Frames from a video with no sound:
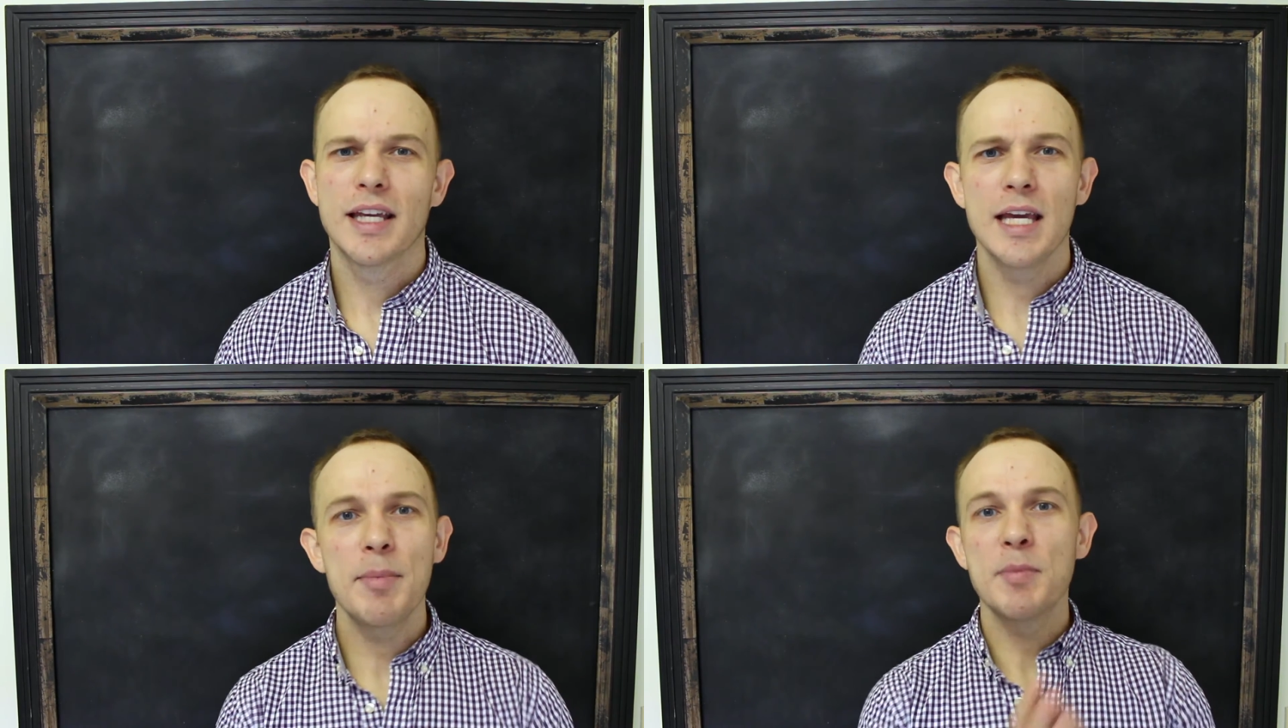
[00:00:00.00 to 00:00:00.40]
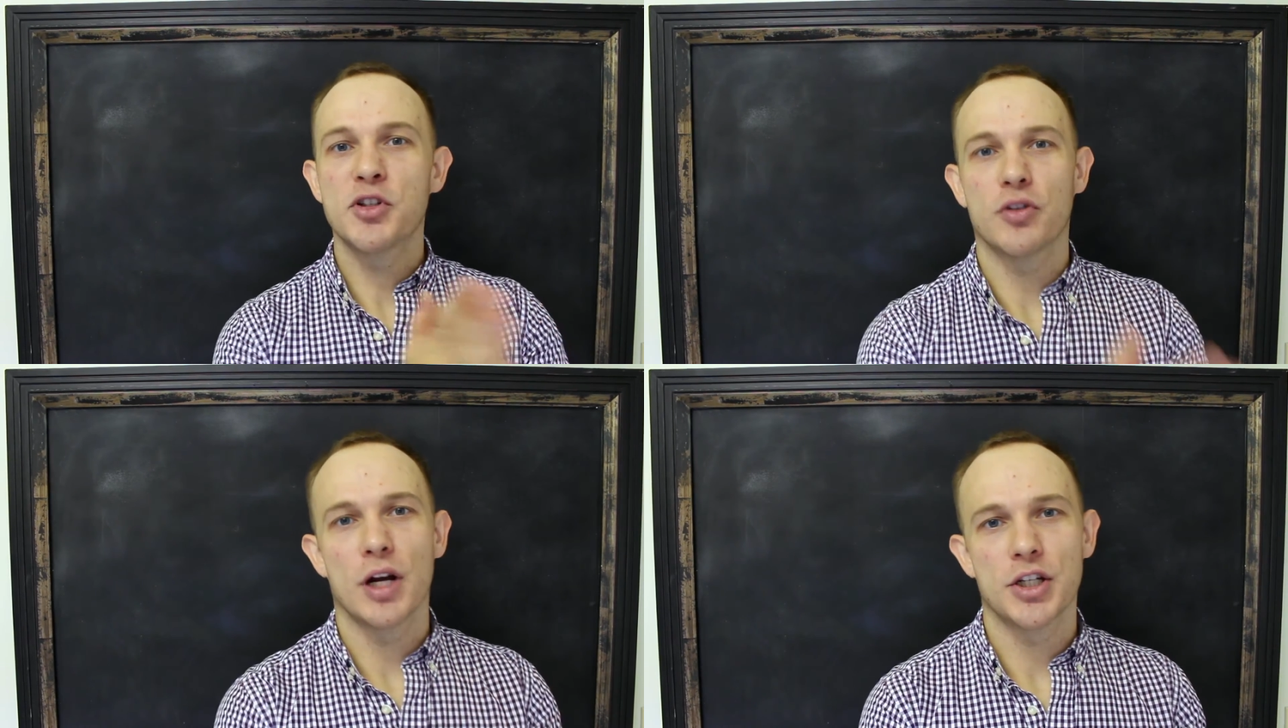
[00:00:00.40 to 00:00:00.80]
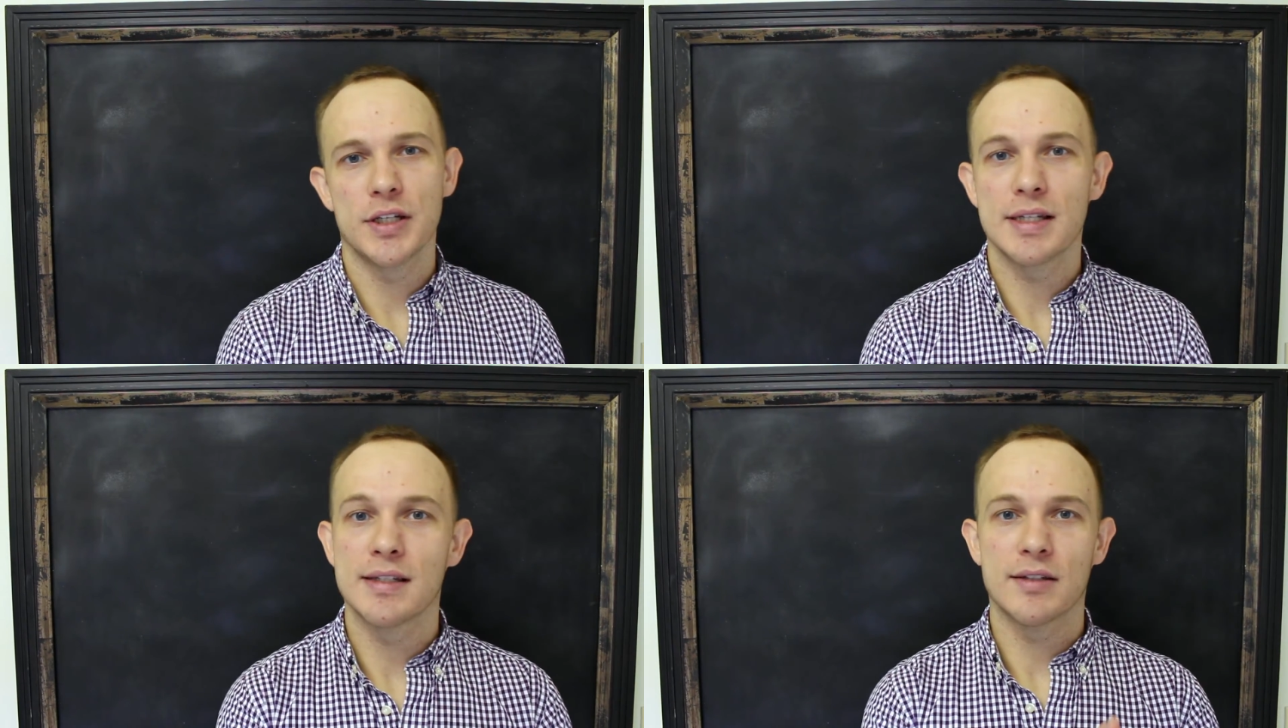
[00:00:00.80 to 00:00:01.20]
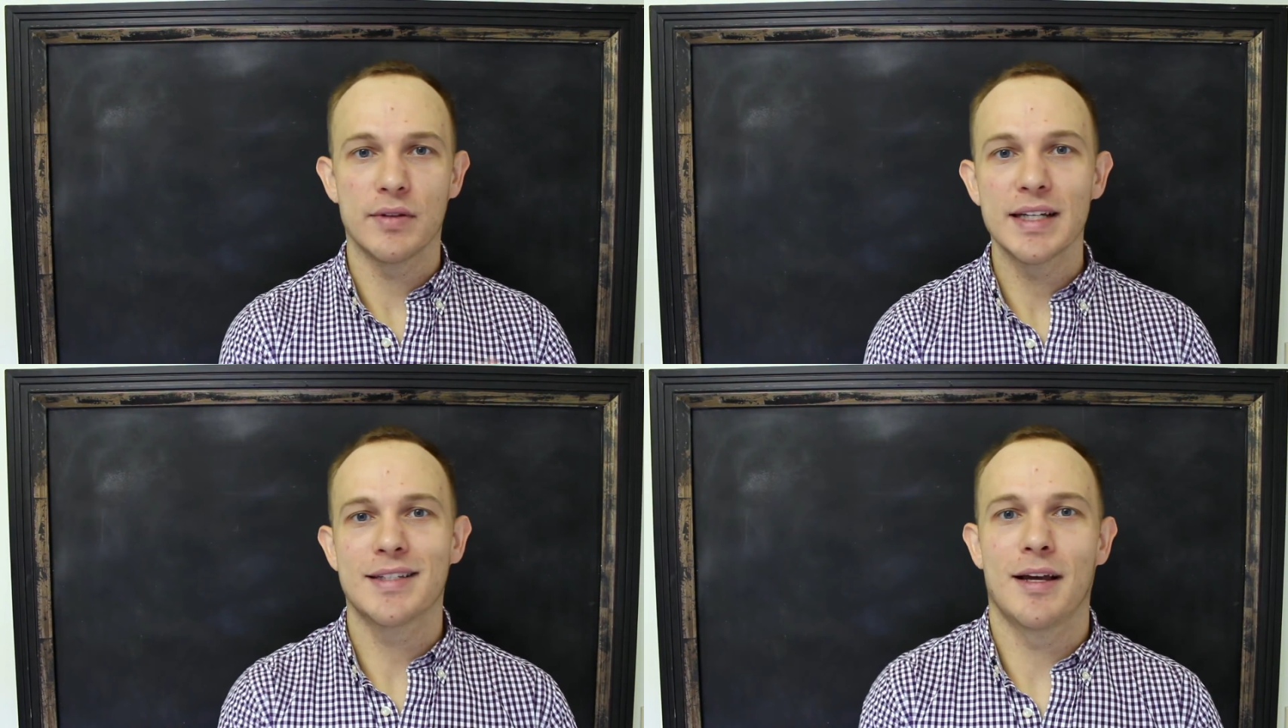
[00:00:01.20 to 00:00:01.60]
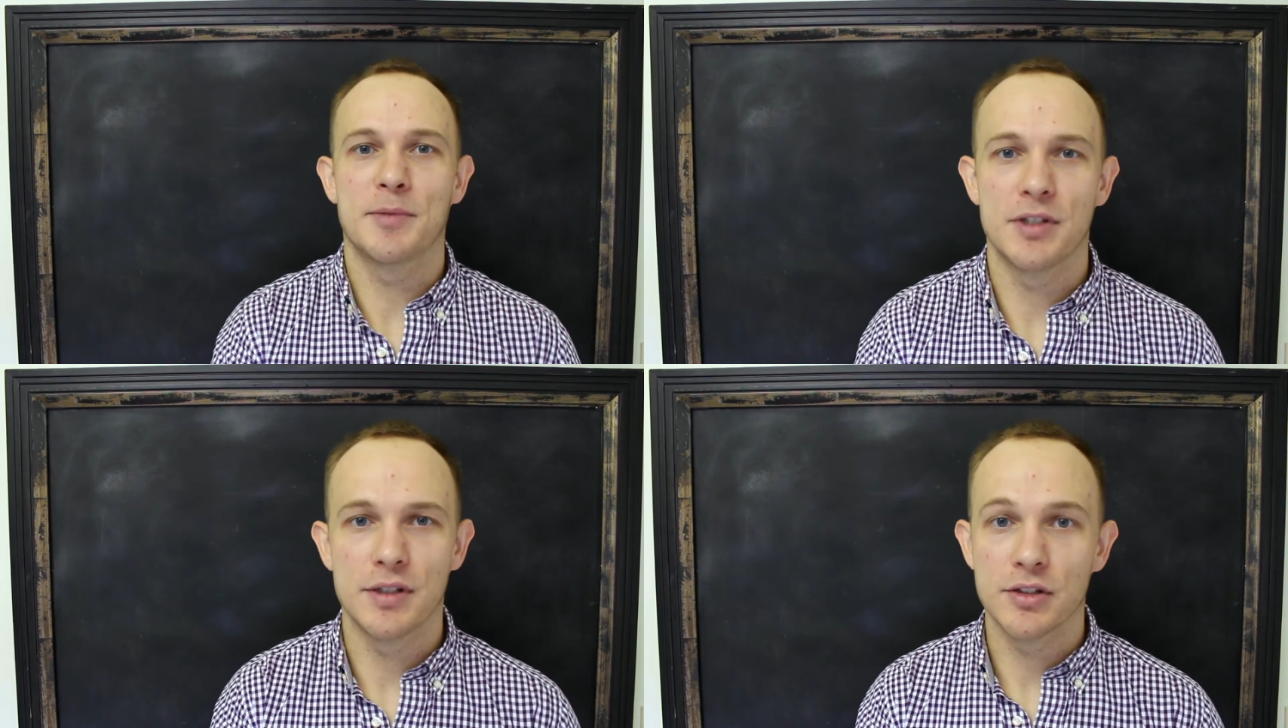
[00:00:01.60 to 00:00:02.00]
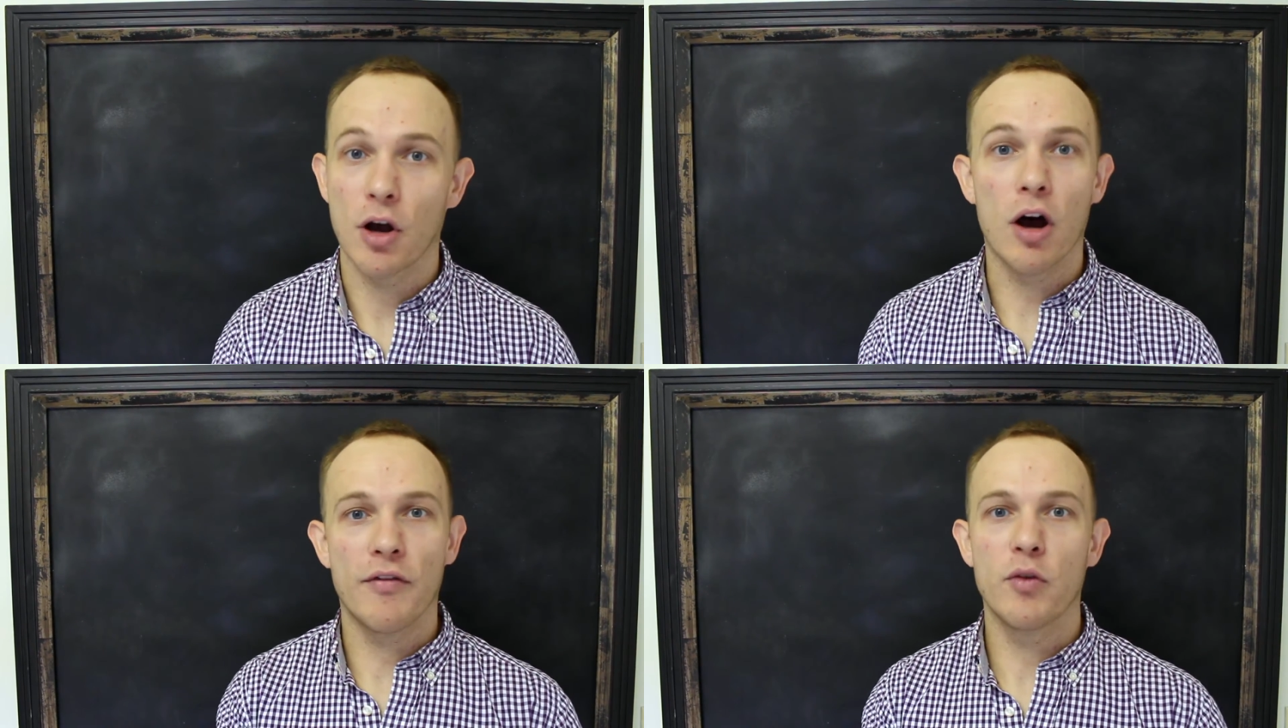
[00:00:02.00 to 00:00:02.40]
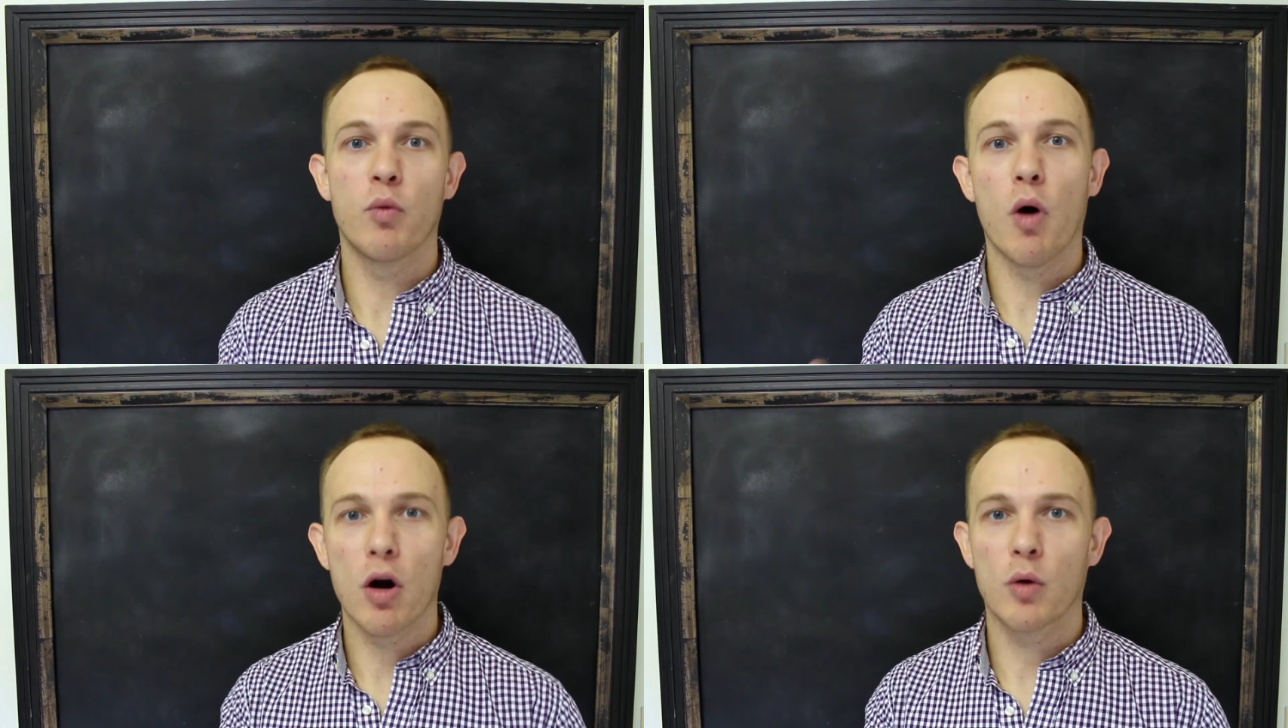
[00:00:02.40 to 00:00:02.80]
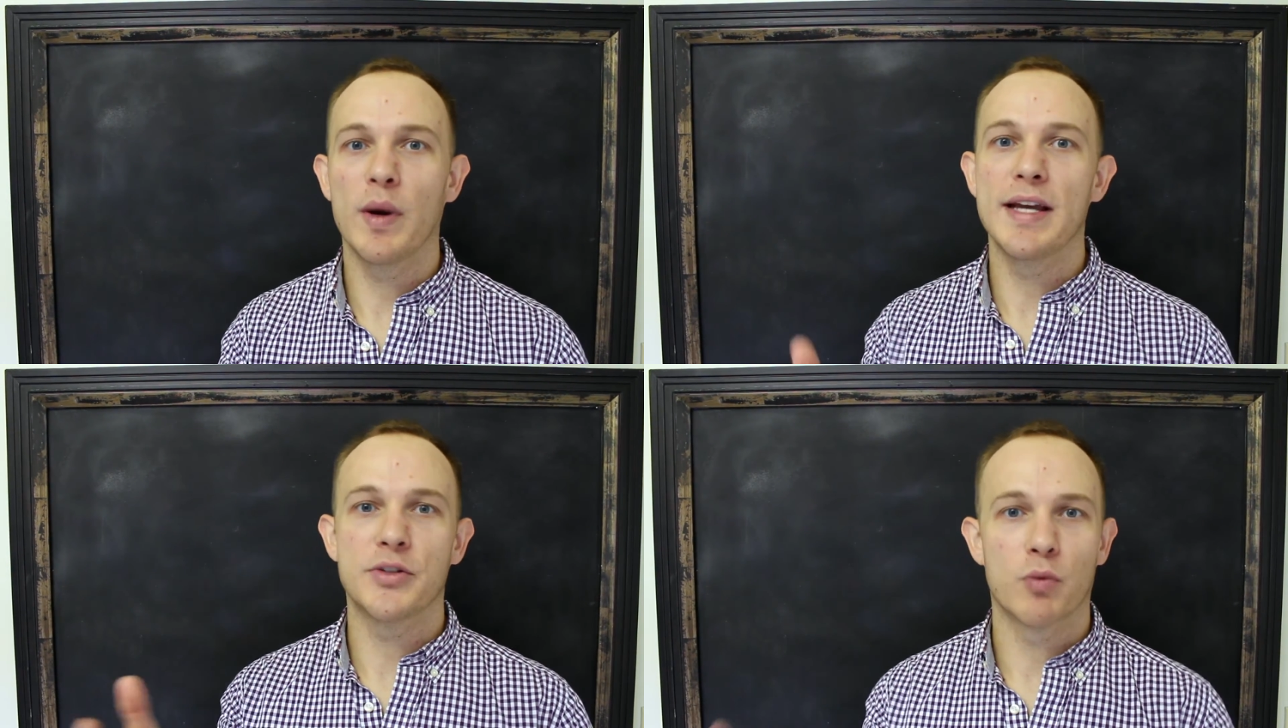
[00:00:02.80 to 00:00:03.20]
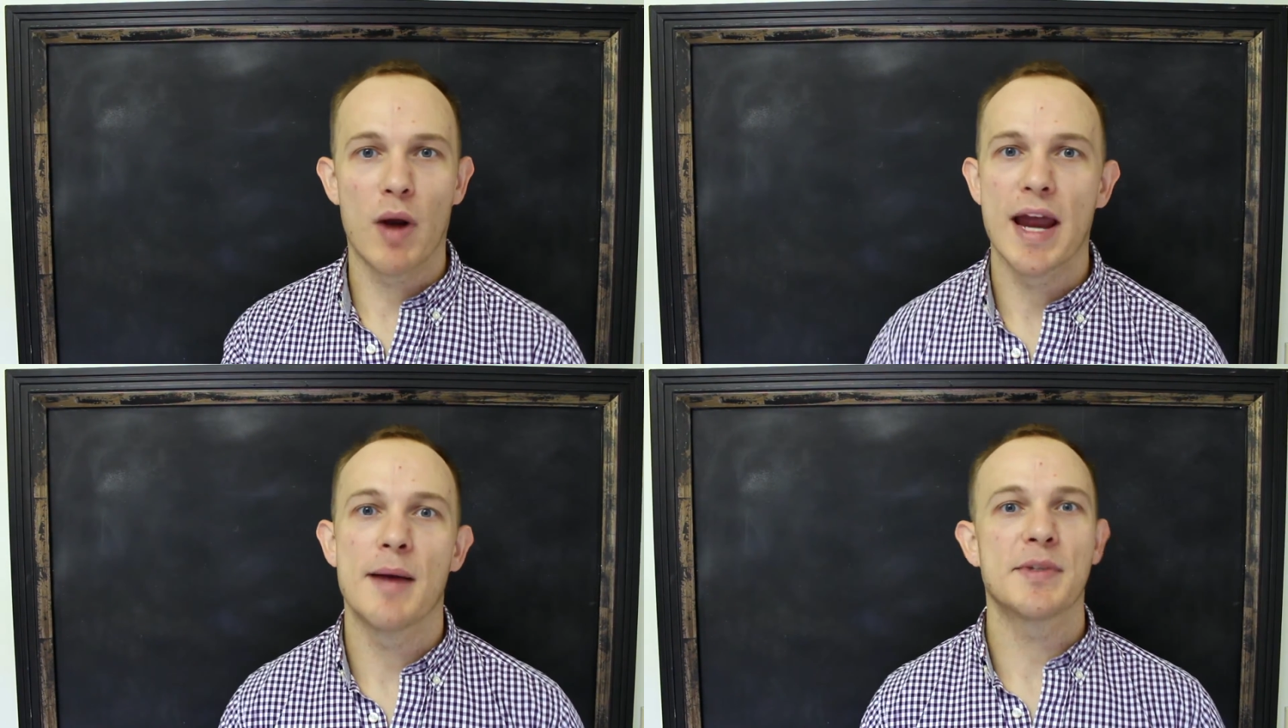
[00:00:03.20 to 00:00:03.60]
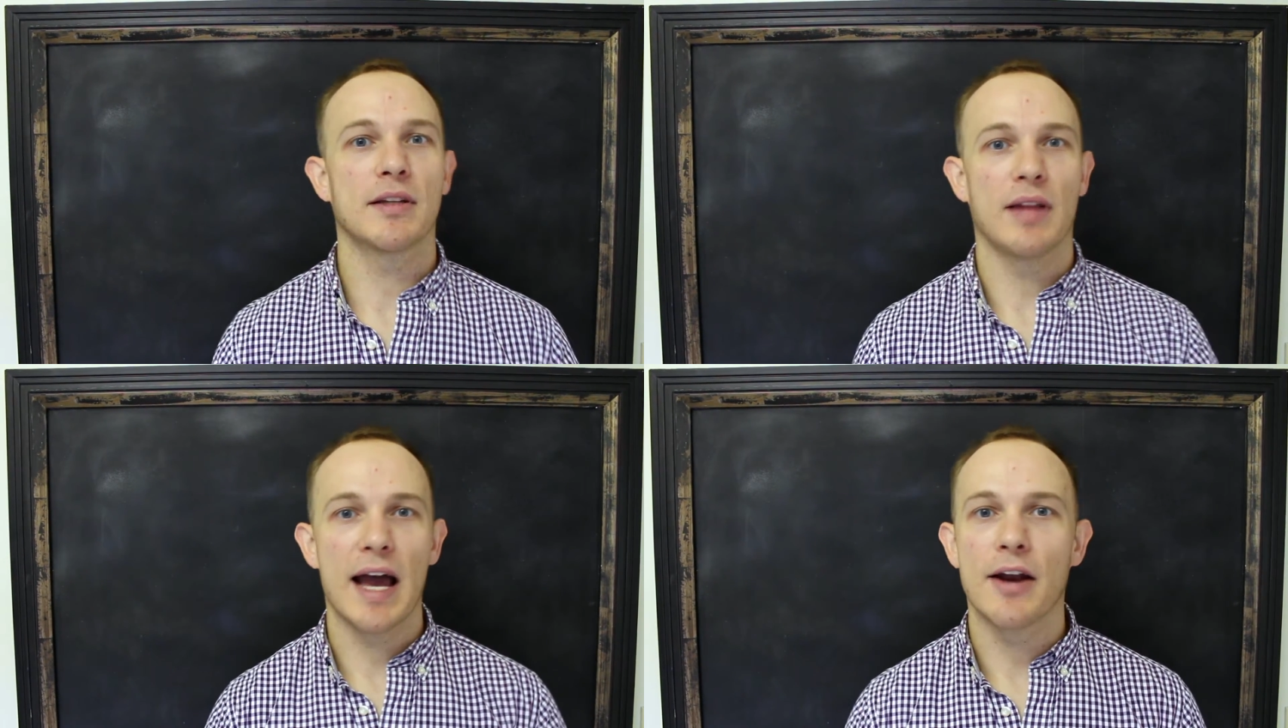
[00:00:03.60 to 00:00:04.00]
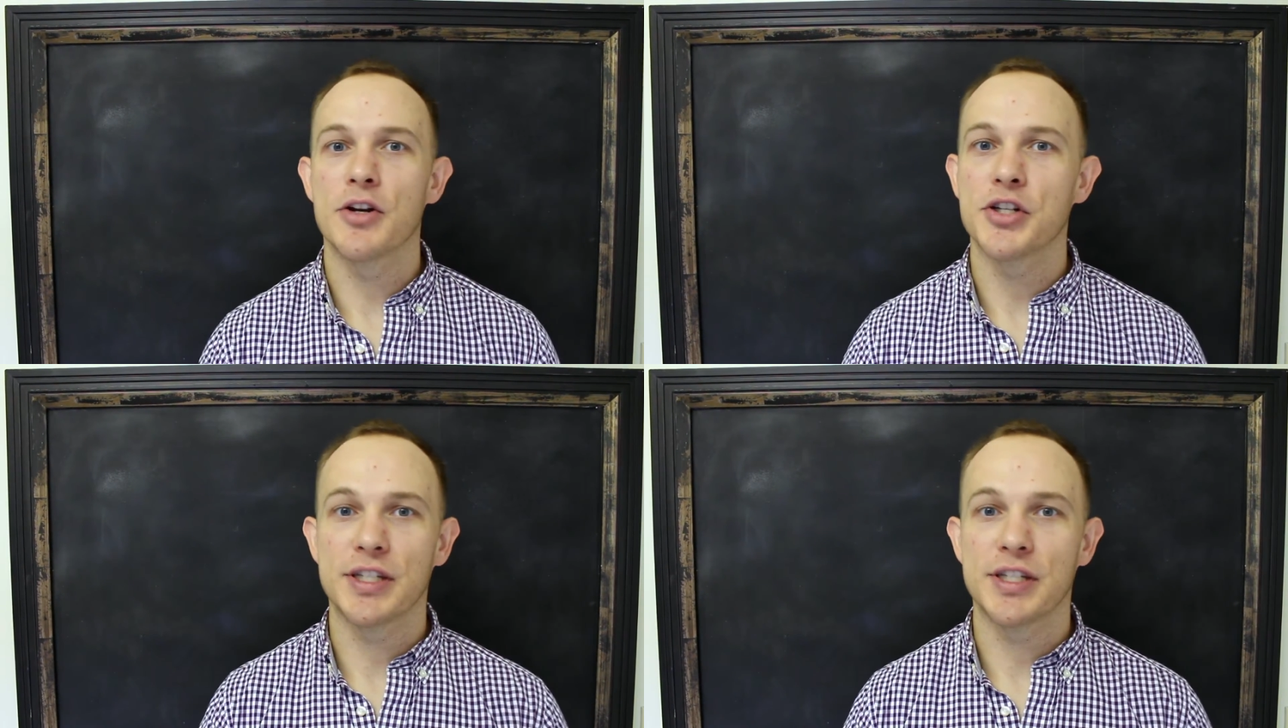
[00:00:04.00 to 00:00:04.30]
Keep obstructions and slick substances off of walkways, ramps, ladders,